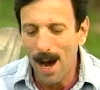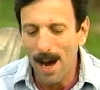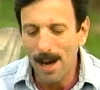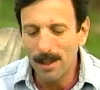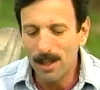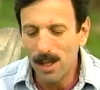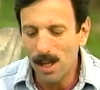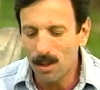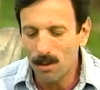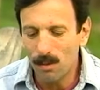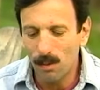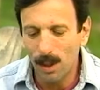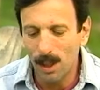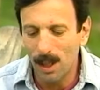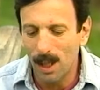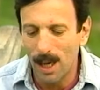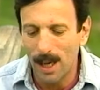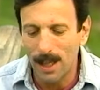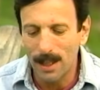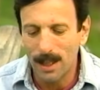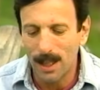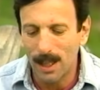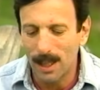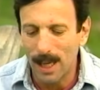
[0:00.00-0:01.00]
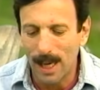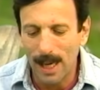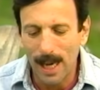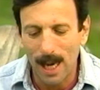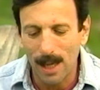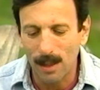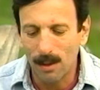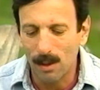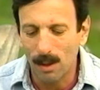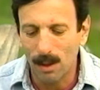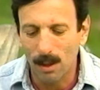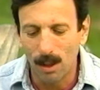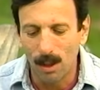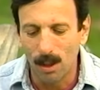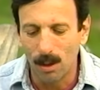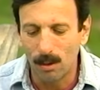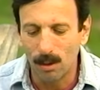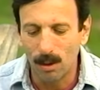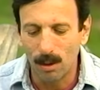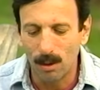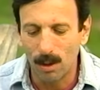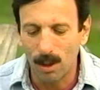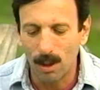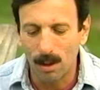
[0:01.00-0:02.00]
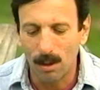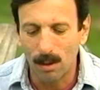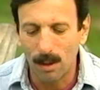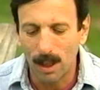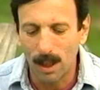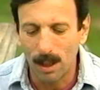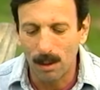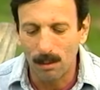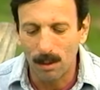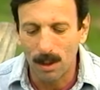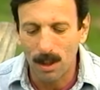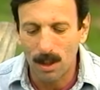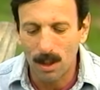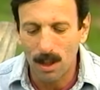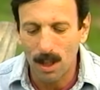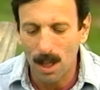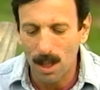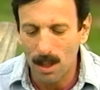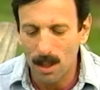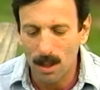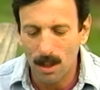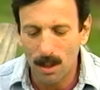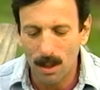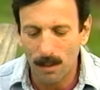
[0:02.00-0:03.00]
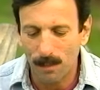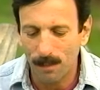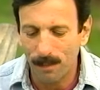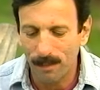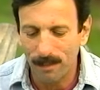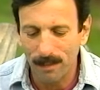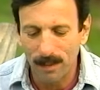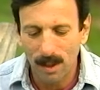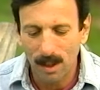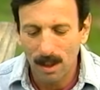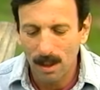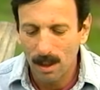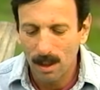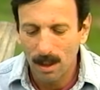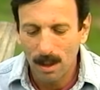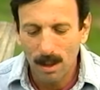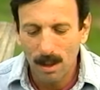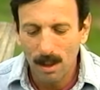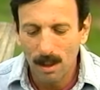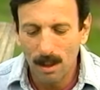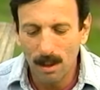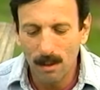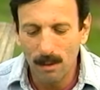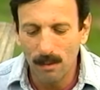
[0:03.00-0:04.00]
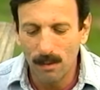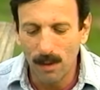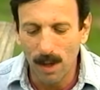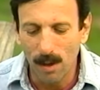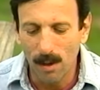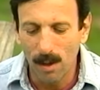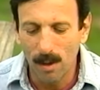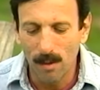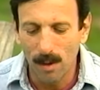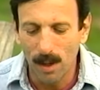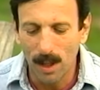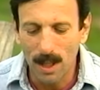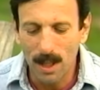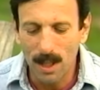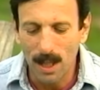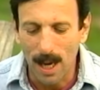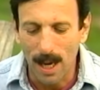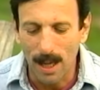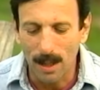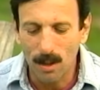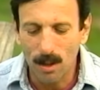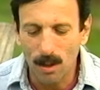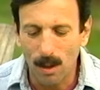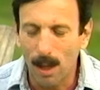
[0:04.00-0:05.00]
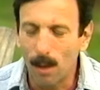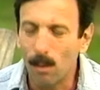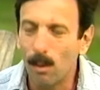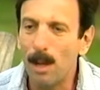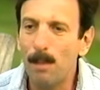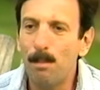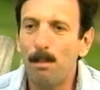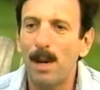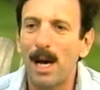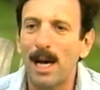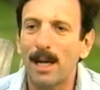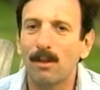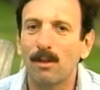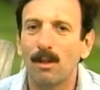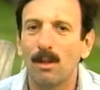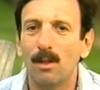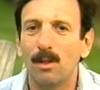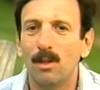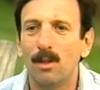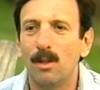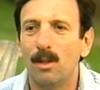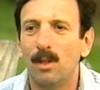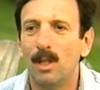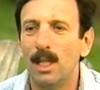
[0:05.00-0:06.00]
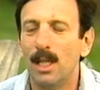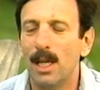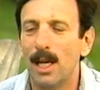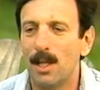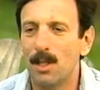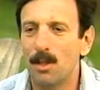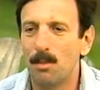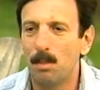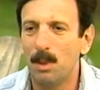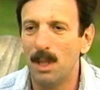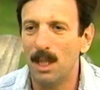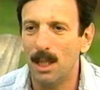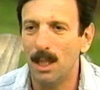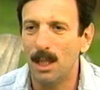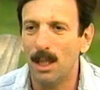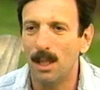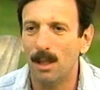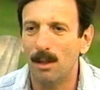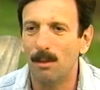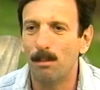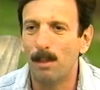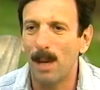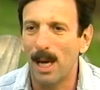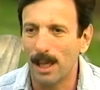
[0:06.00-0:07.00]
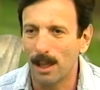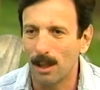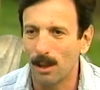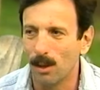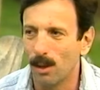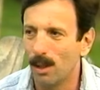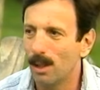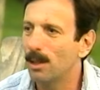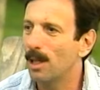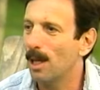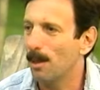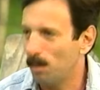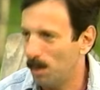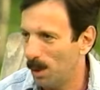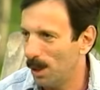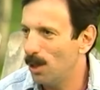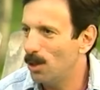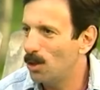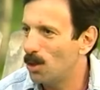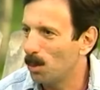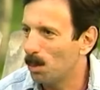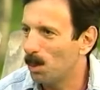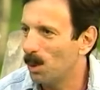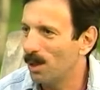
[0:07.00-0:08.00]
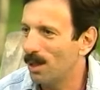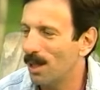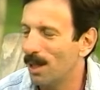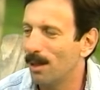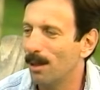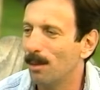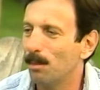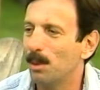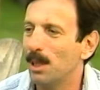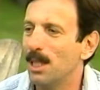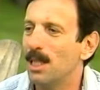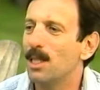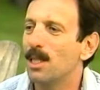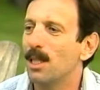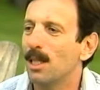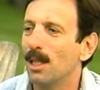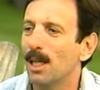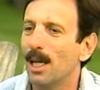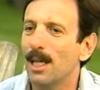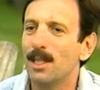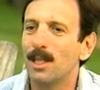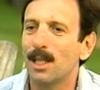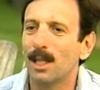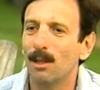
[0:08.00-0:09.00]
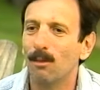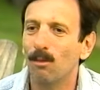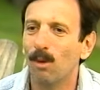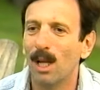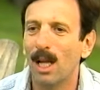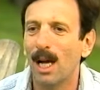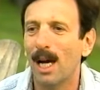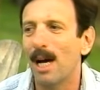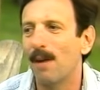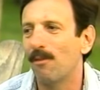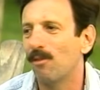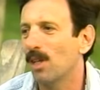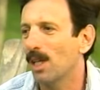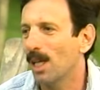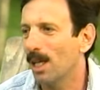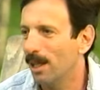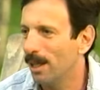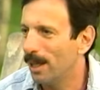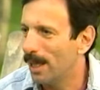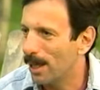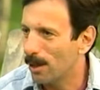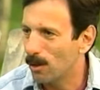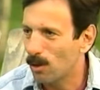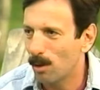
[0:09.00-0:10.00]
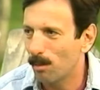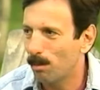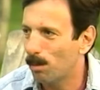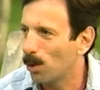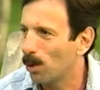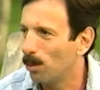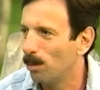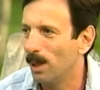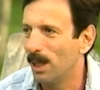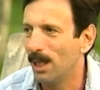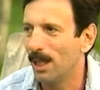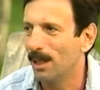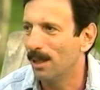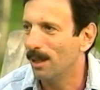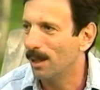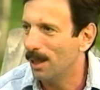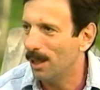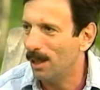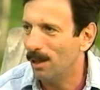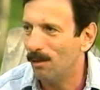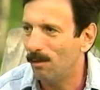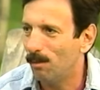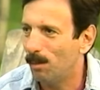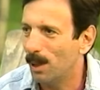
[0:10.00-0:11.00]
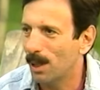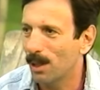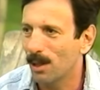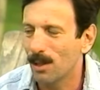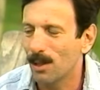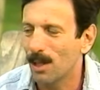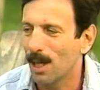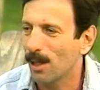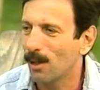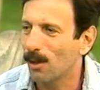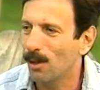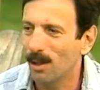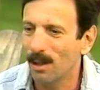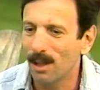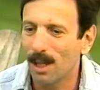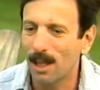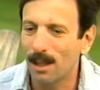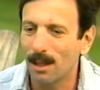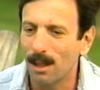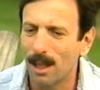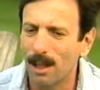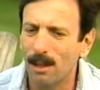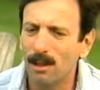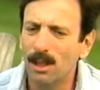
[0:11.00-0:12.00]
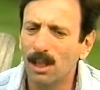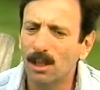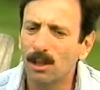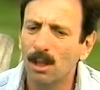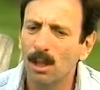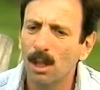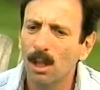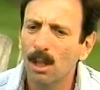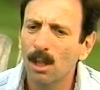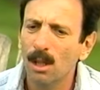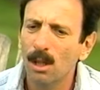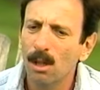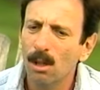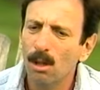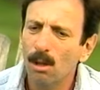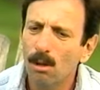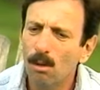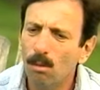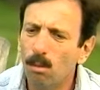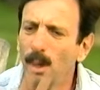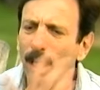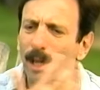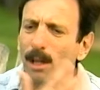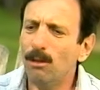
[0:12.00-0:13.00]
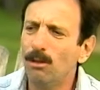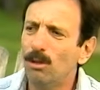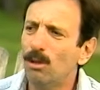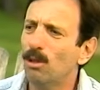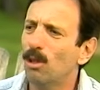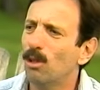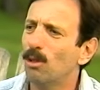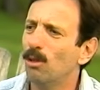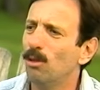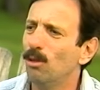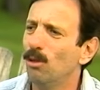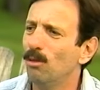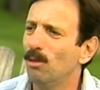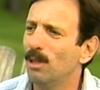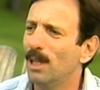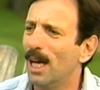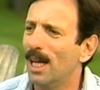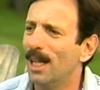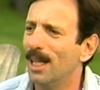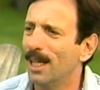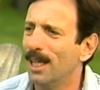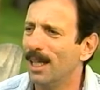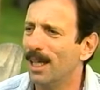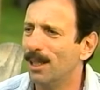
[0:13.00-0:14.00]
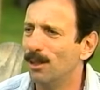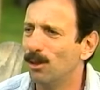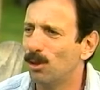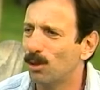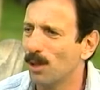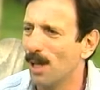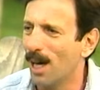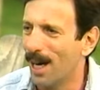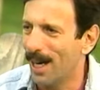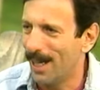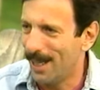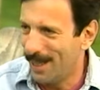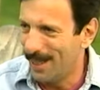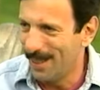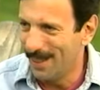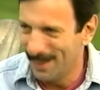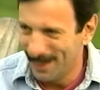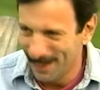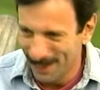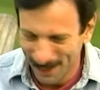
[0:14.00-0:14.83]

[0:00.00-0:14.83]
I just realized that I had to go, you know. It was just very, very sad. So I went back to the DSP in Bangalore, Deputy Superintendent of Police, and I said, "Well, I have to get an exit permit and leave because I couldn't get the letter." He says, "Why don't you go to New Delhi and try?"